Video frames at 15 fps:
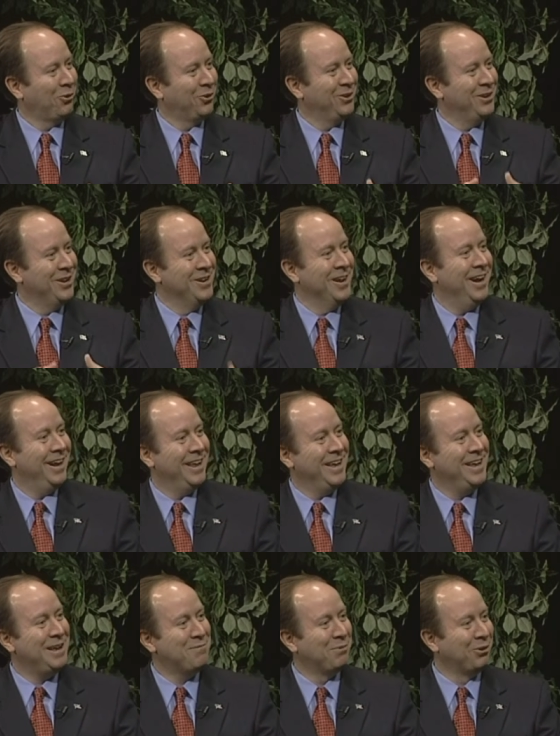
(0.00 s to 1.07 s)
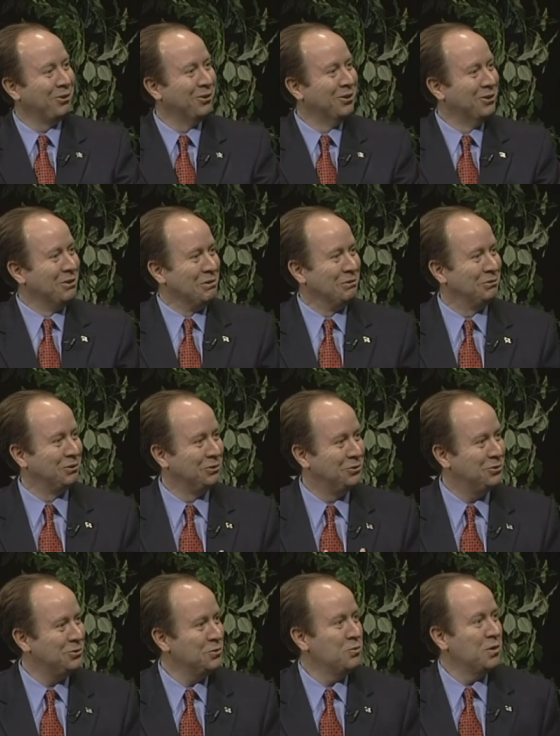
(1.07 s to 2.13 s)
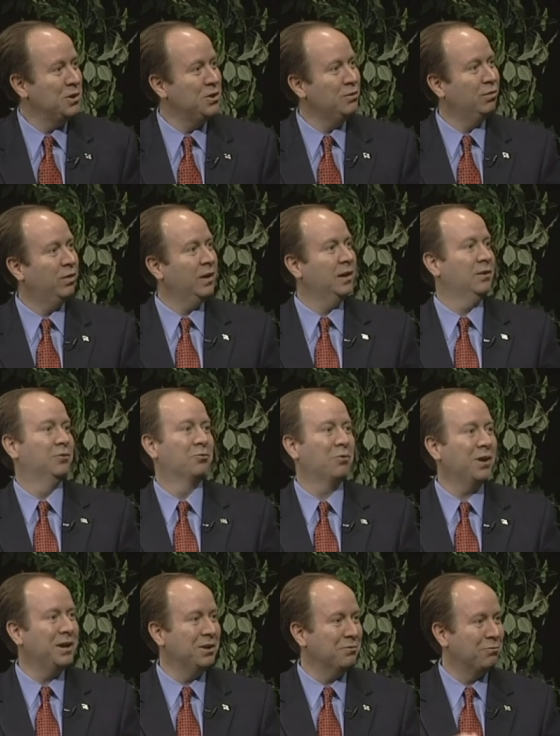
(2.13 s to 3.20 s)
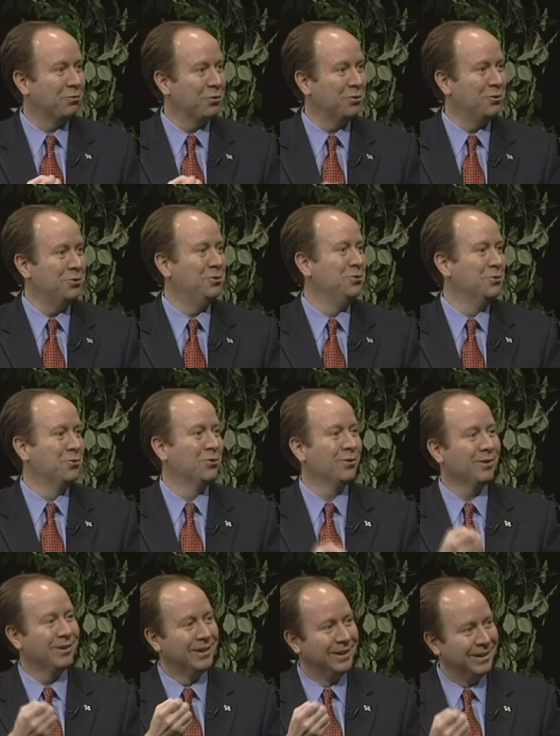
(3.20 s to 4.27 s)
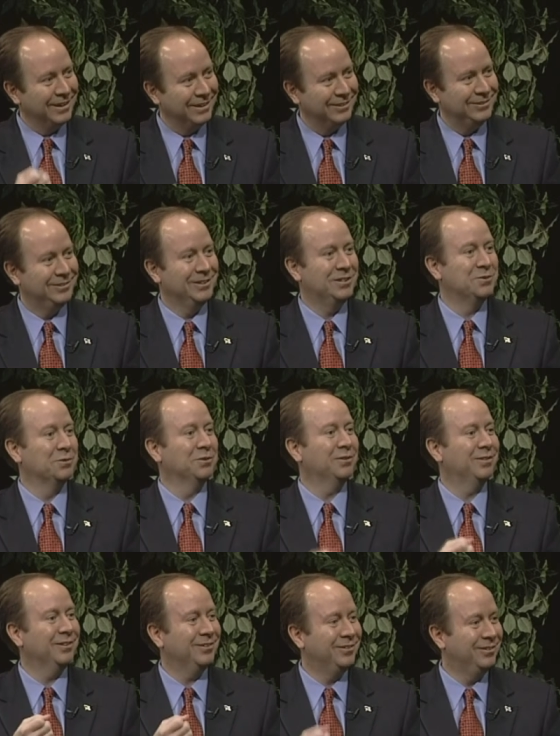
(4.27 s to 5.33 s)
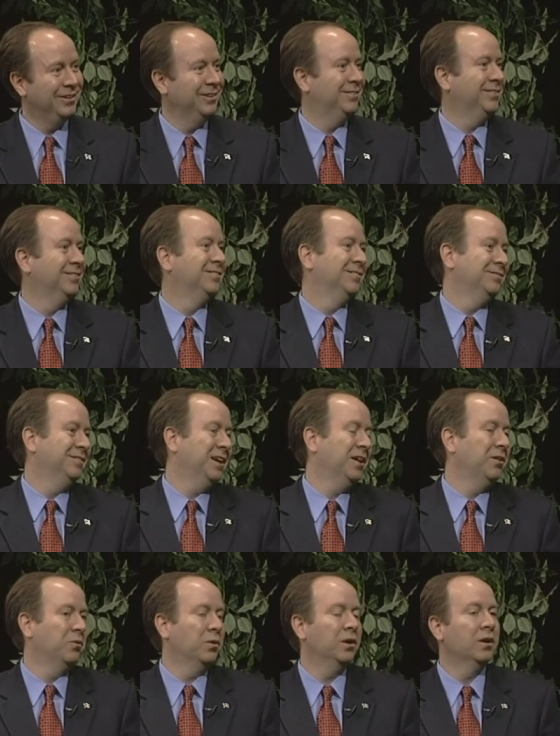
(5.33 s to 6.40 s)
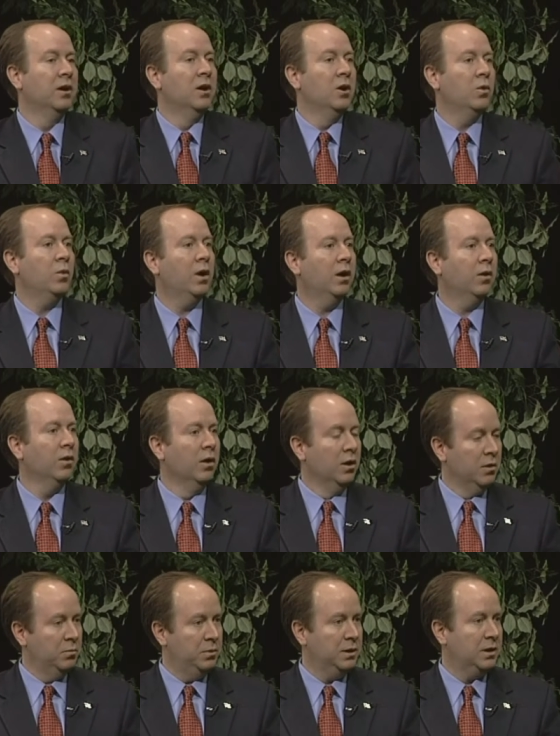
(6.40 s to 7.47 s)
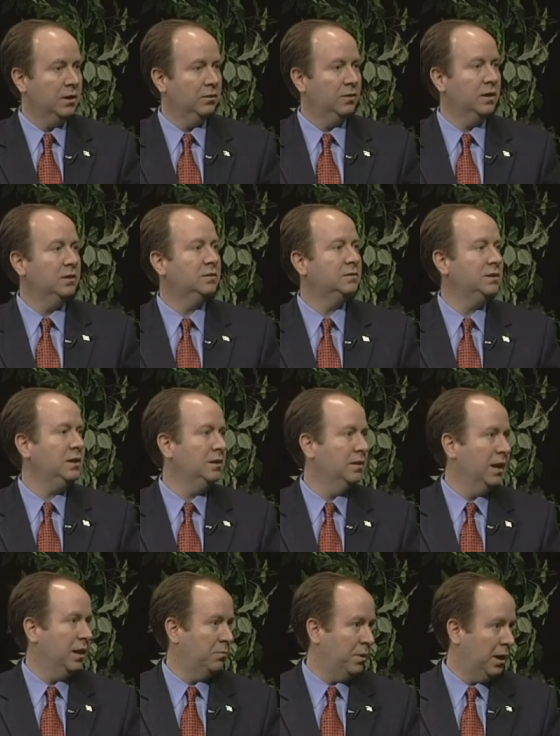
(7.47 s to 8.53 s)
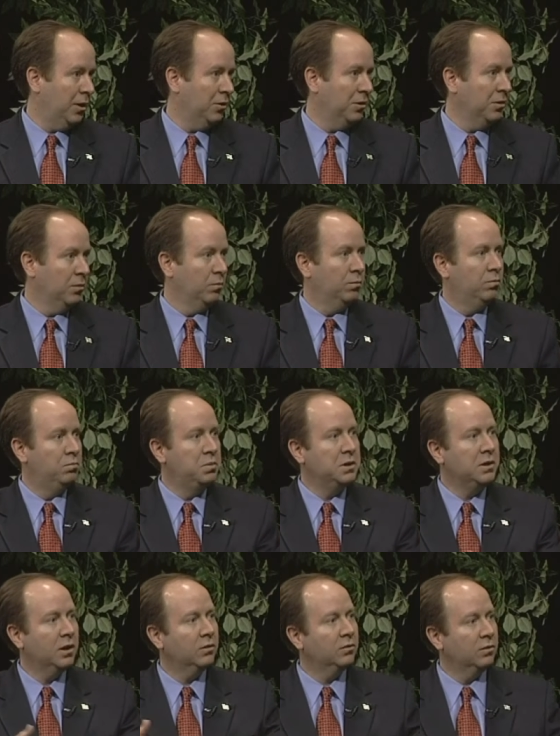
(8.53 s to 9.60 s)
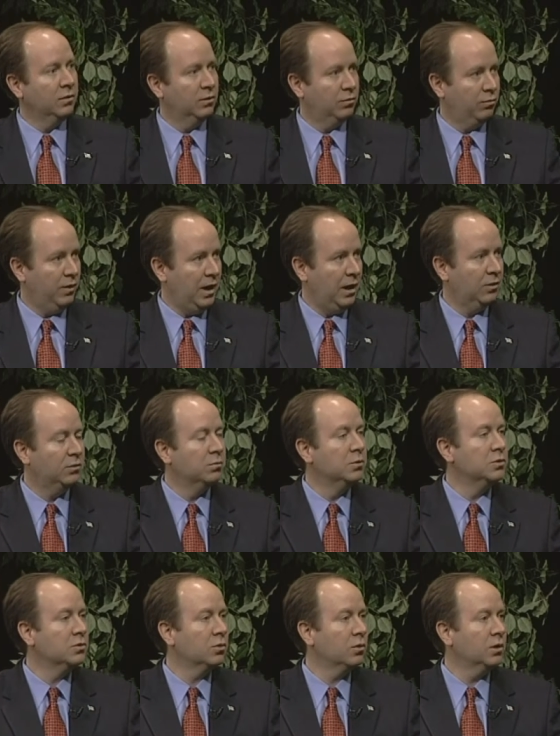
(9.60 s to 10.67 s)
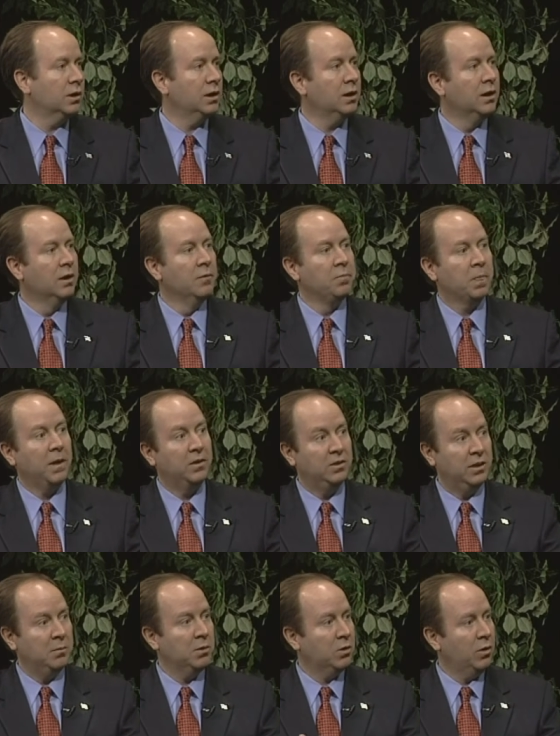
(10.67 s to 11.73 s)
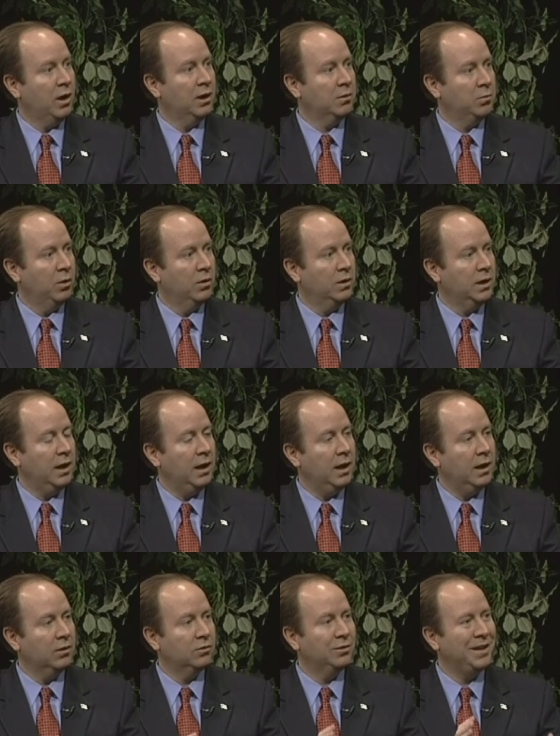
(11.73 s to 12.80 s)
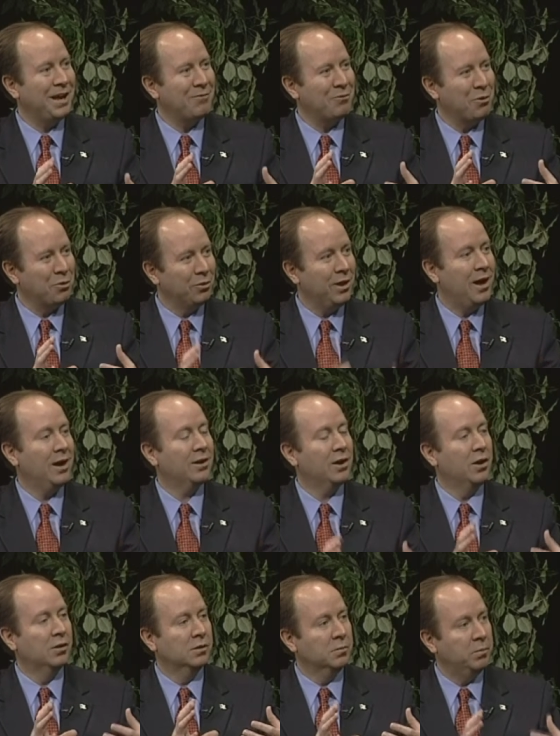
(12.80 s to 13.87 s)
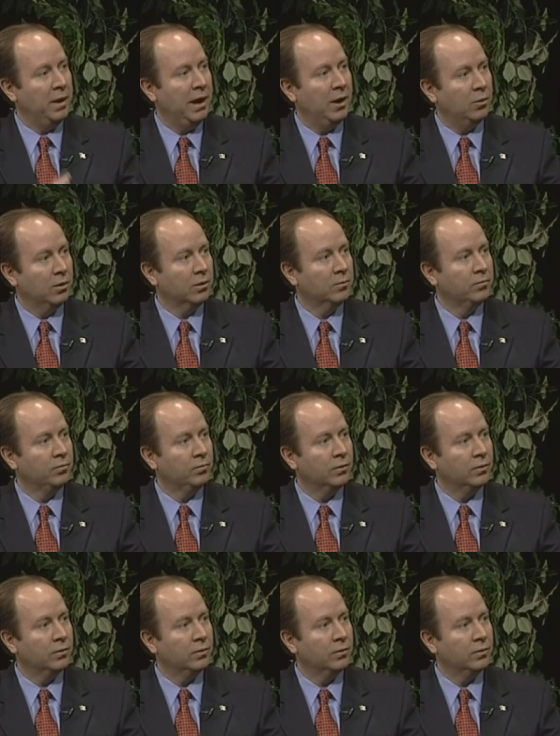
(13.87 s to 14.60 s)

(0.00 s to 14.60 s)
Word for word: world are you not able? to do what you think is right, right for your constituents, the citizens of Delaware? Well, because they see that power because of this vast majority that the Democratic Party has. They have a lock on power,